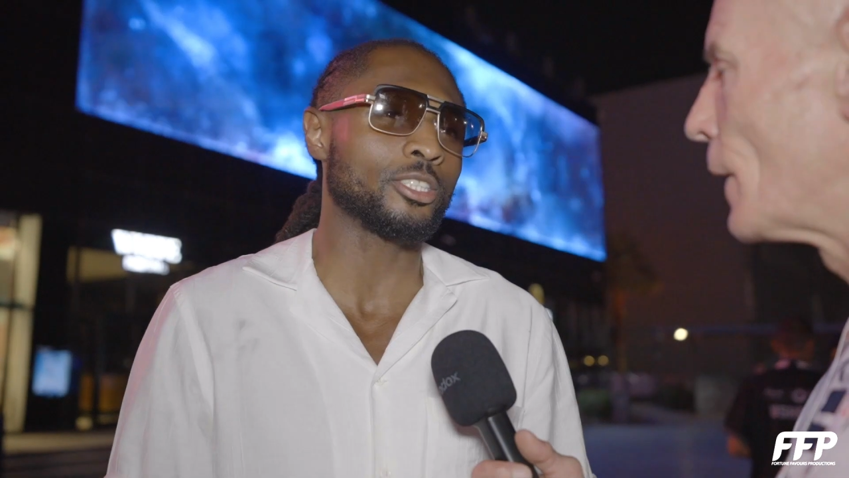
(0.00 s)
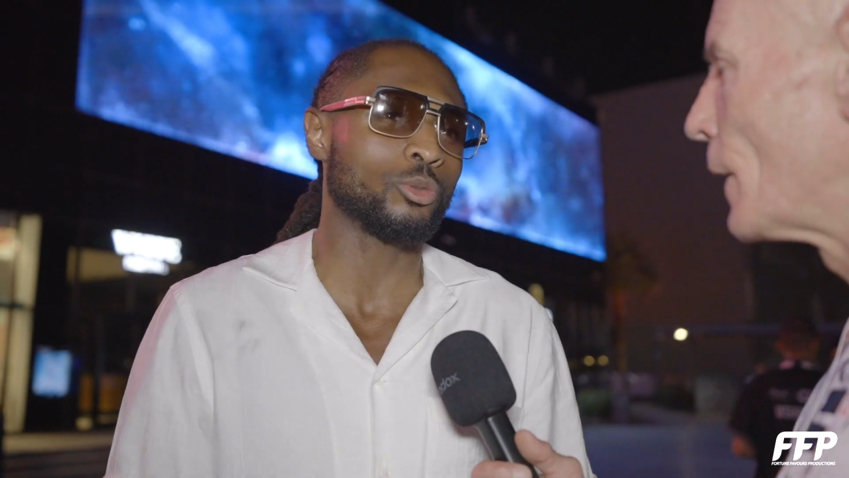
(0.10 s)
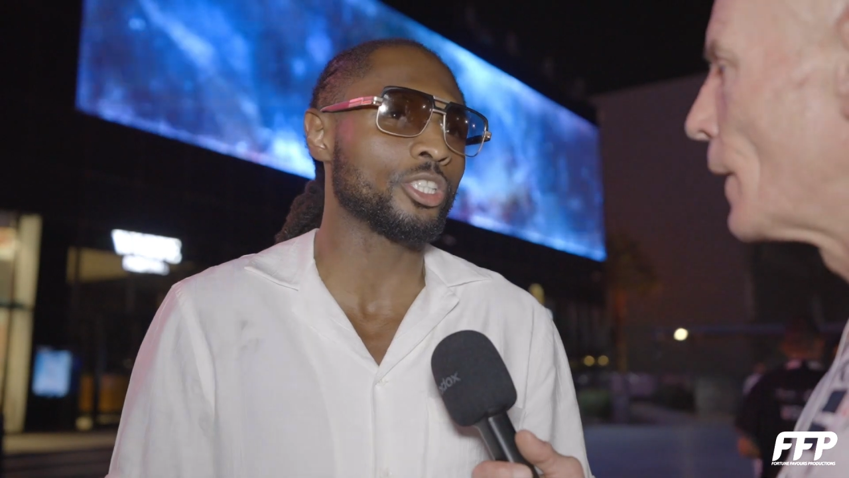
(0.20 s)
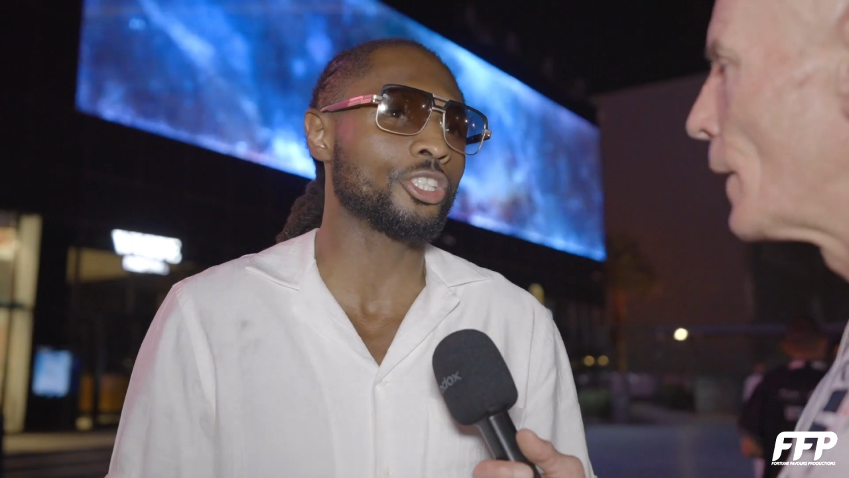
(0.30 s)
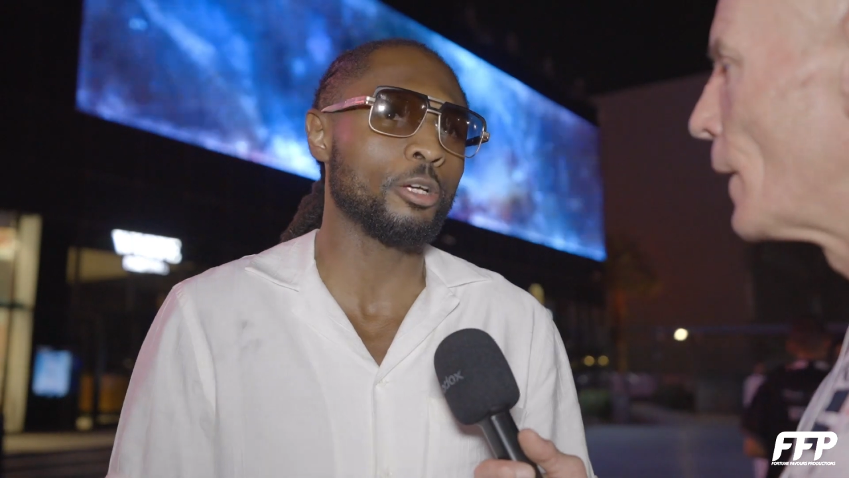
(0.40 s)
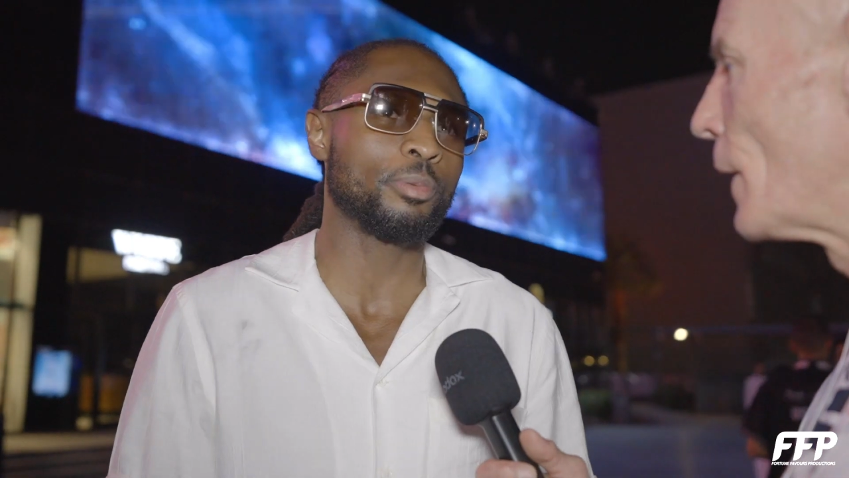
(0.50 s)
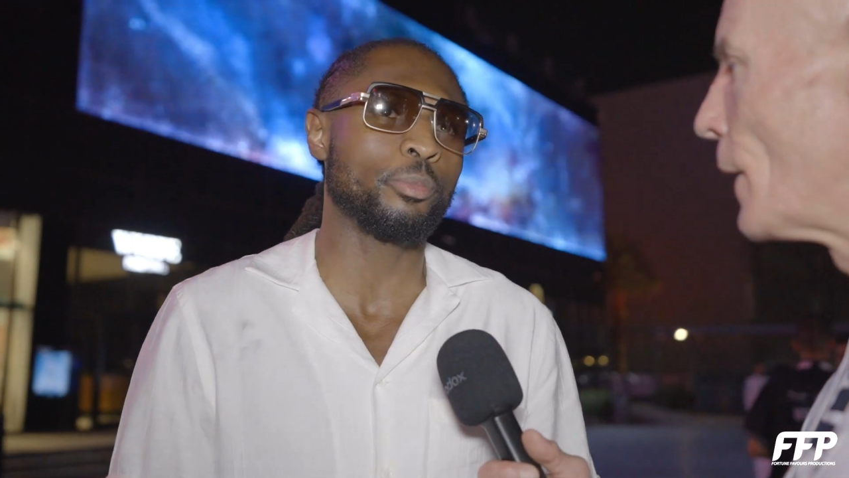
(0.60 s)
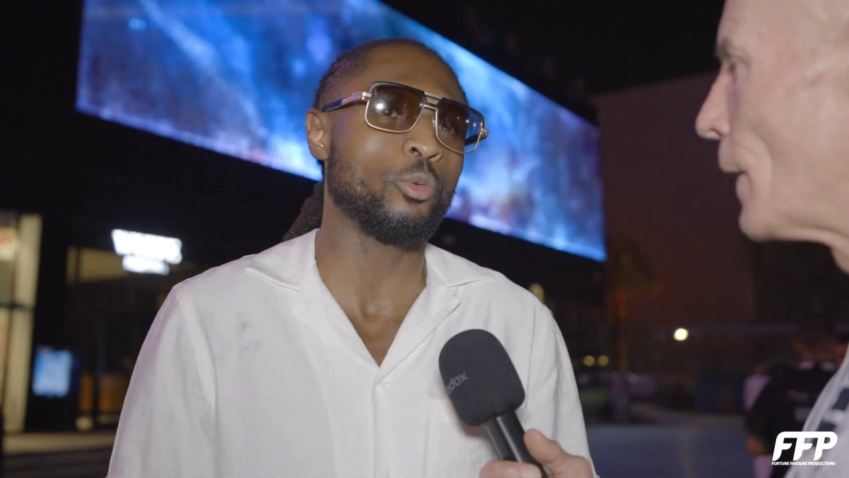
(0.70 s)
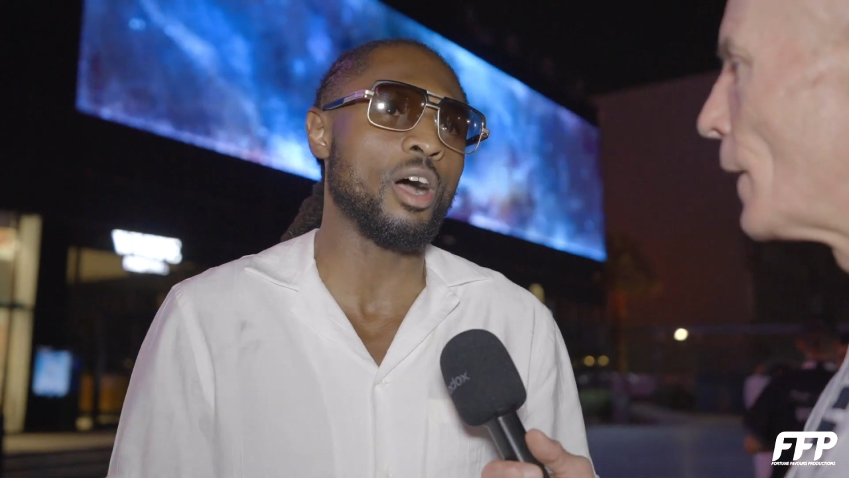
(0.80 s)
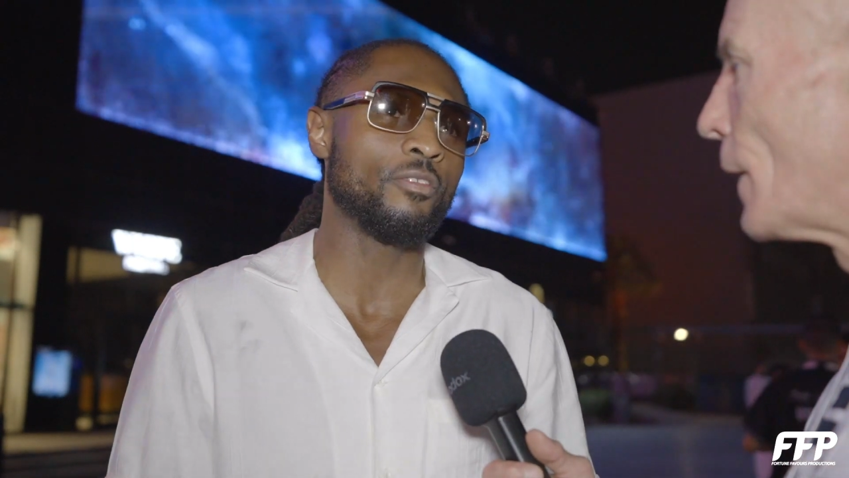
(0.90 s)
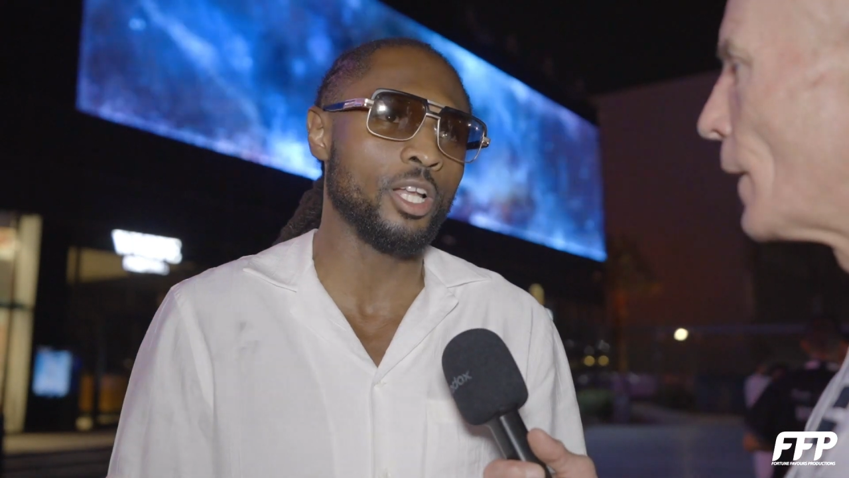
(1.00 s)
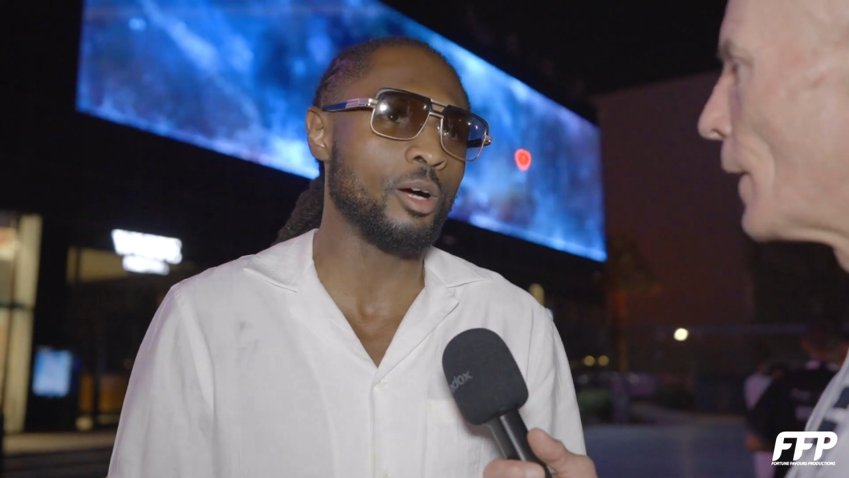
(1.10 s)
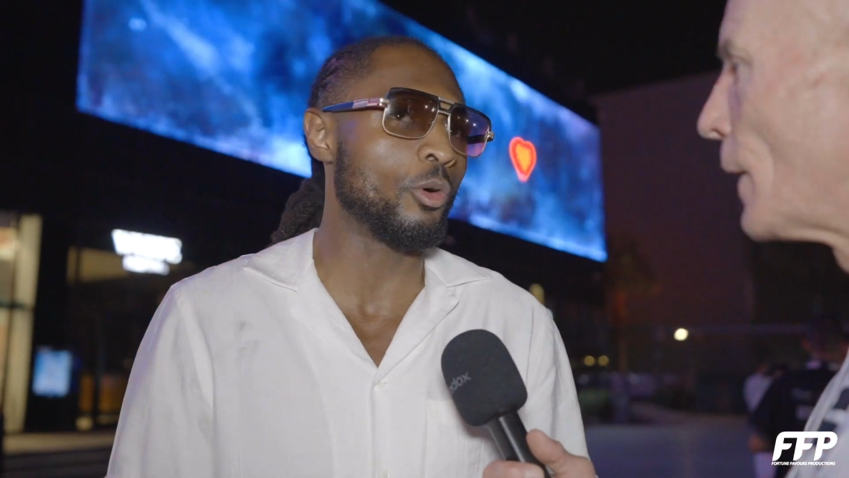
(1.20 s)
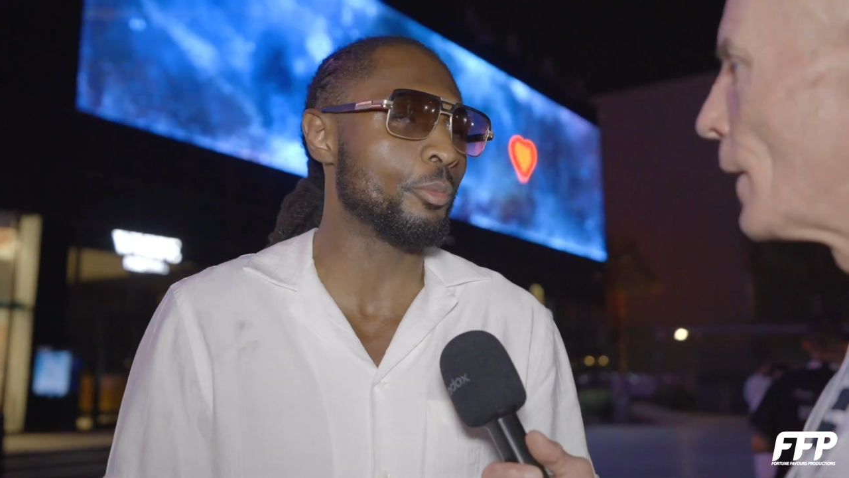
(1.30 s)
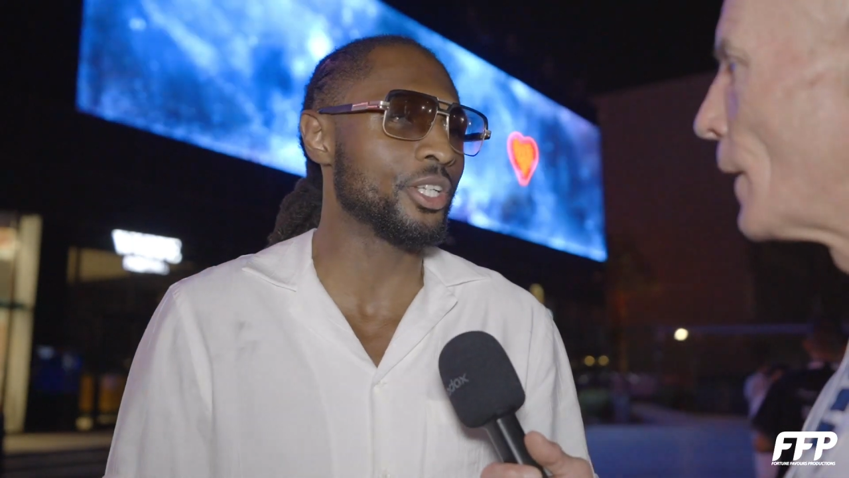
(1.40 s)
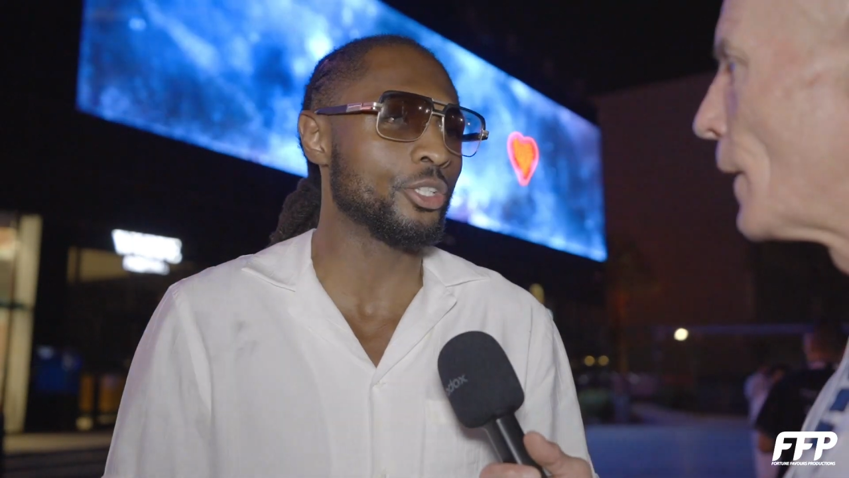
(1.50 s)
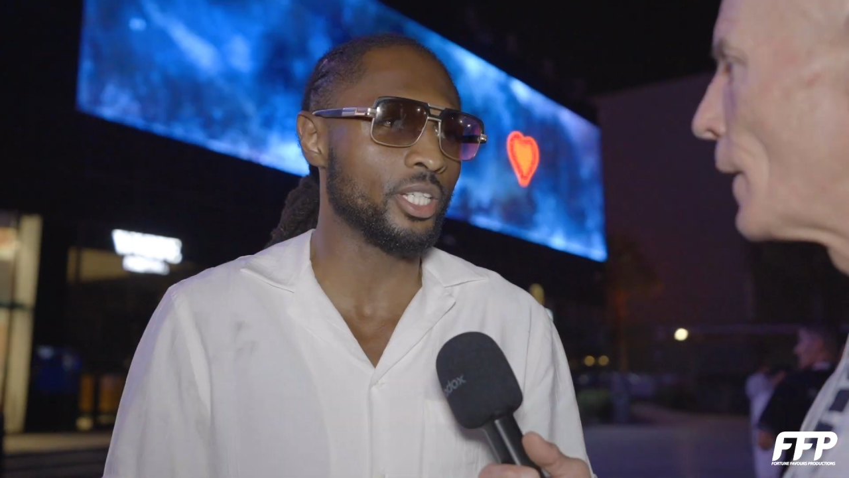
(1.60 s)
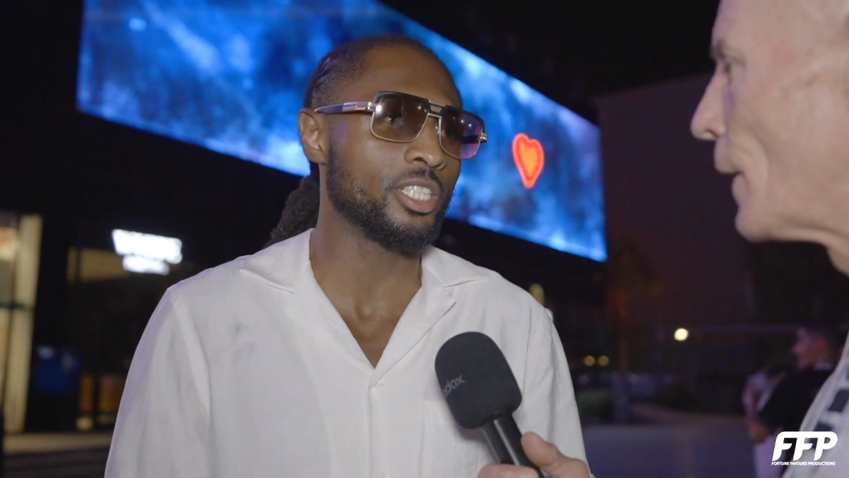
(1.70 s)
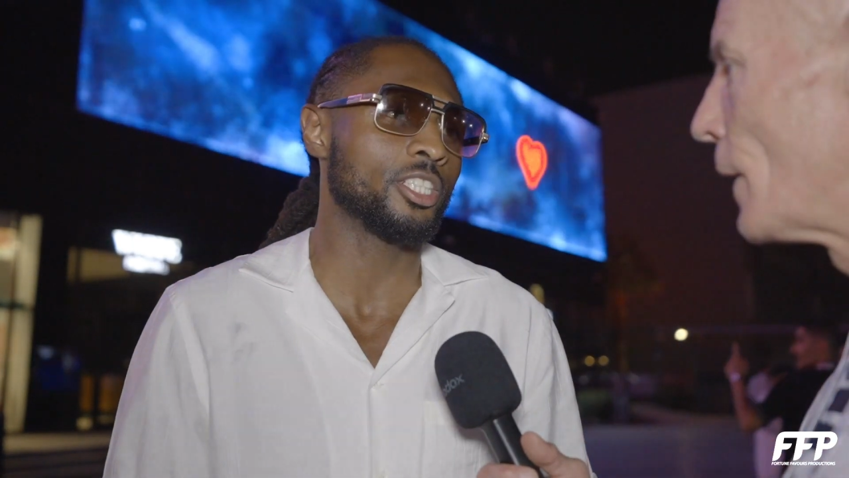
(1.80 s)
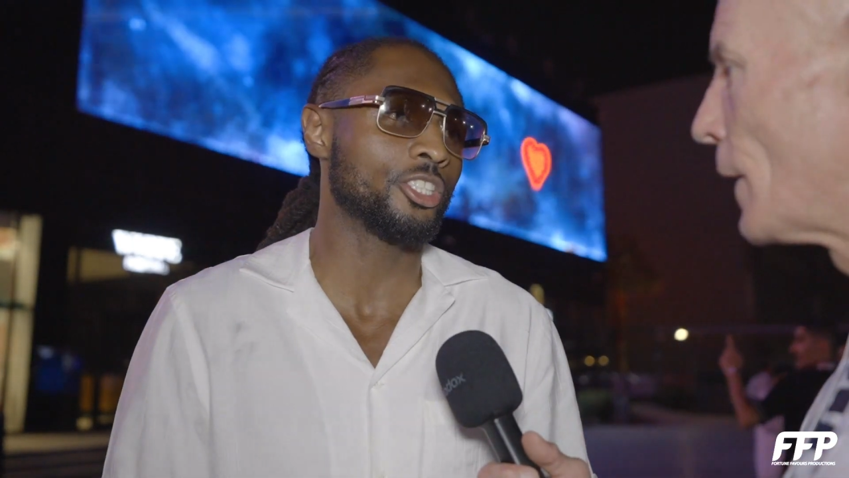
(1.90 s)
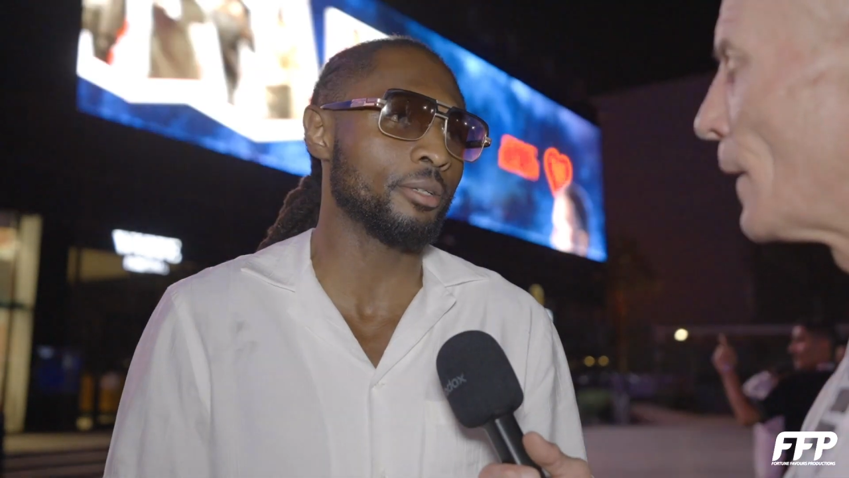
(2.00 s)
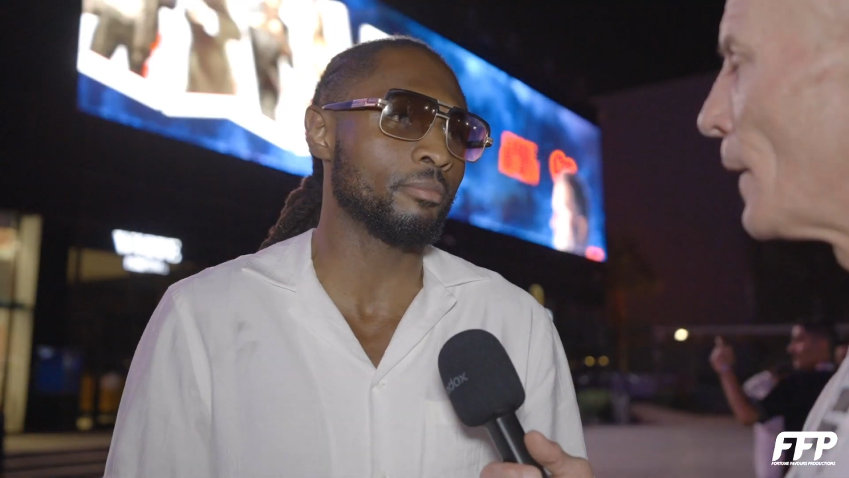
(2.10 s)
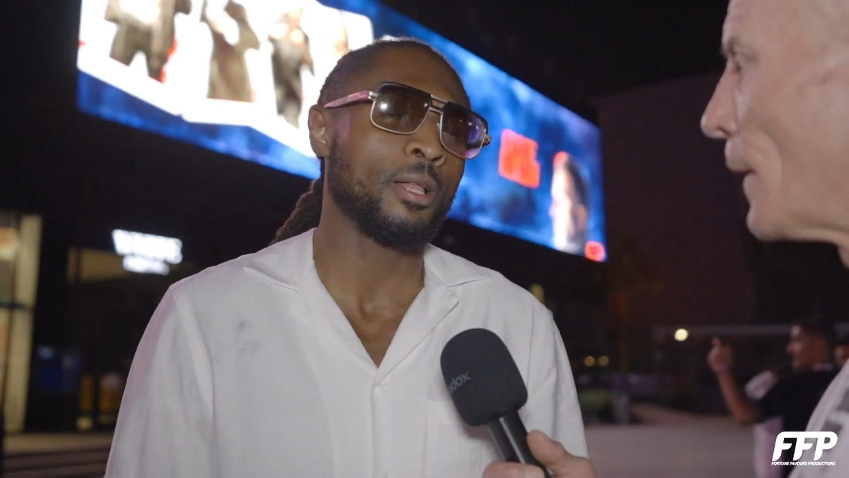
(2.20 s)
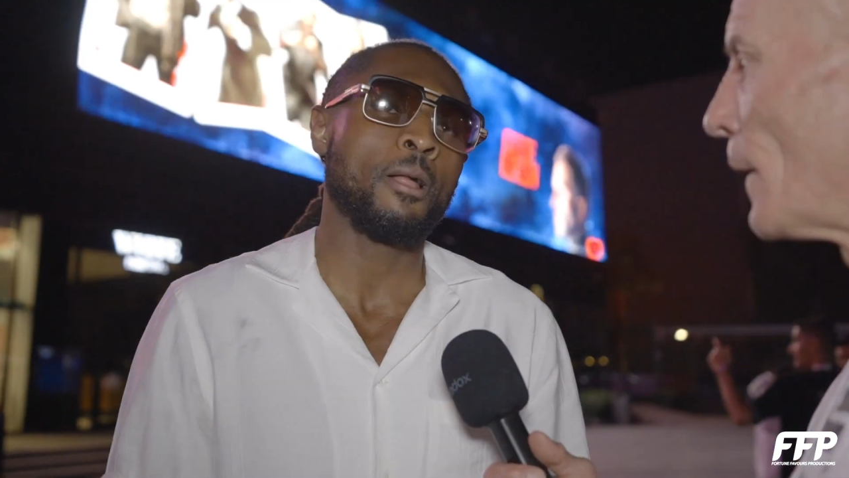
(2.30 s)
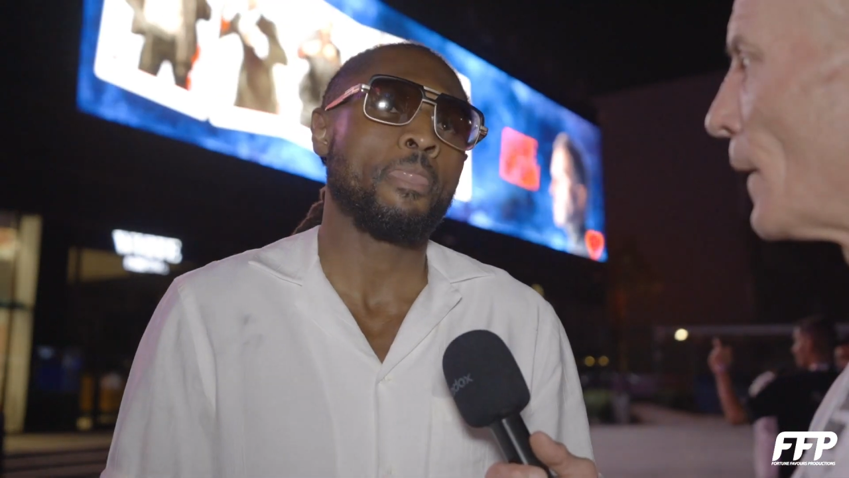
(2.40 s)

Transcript: I just want to show people what I've learned, what I've been doing in the gym,